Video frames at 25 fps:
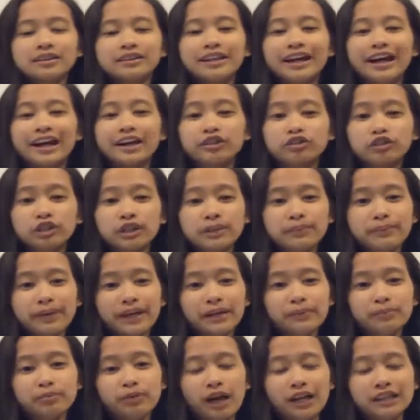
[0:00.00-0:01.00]
There are three
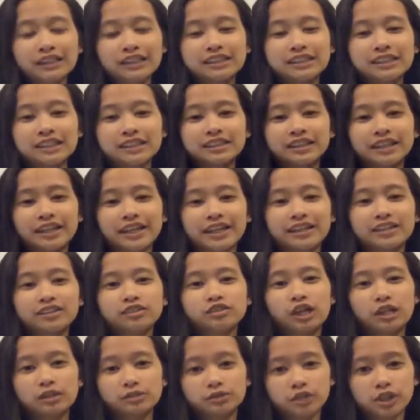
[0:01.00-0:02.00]
main processes in
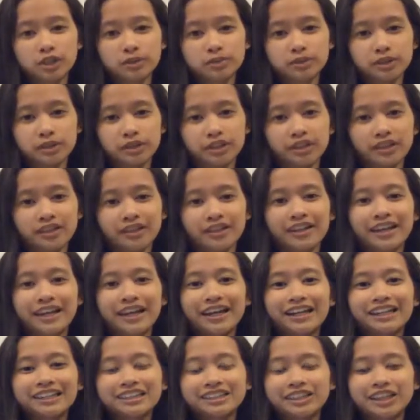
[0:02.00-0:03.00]
transcription:
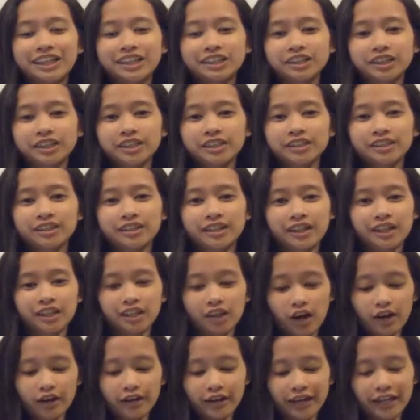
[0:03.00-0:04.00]
initiation,
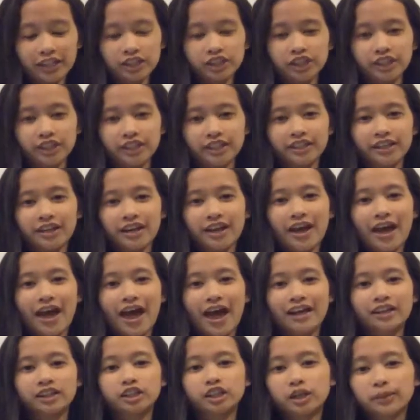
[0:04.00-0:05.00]
elongation,
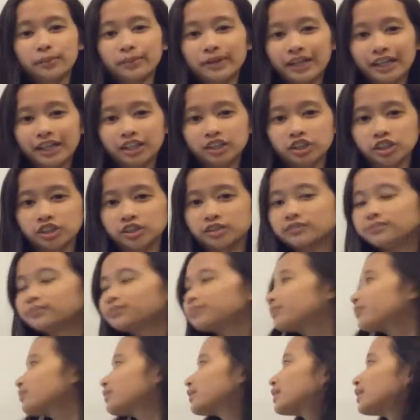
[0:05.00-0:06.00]
and termination.
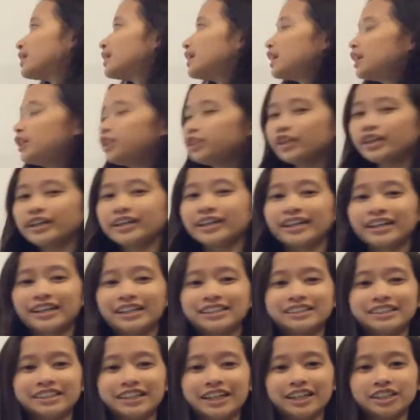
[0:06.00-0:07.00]
During
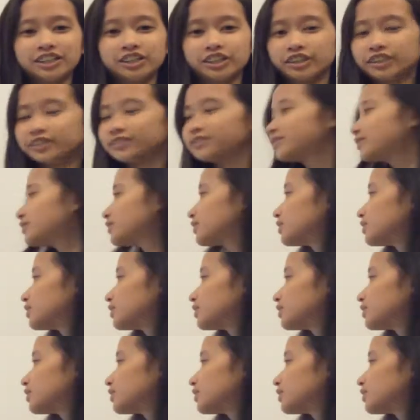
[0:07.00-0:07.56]
initiation,